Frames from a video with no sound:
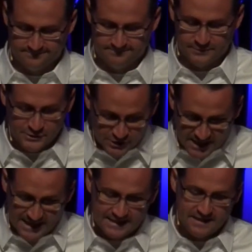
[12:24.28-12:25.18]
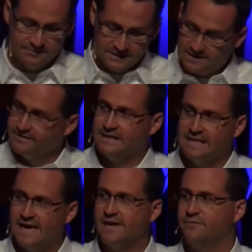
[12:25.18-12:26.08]
But you can't live a loving
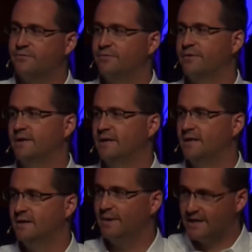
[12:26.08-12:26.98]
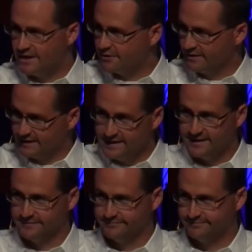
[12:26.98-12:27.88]
life by hunkering down.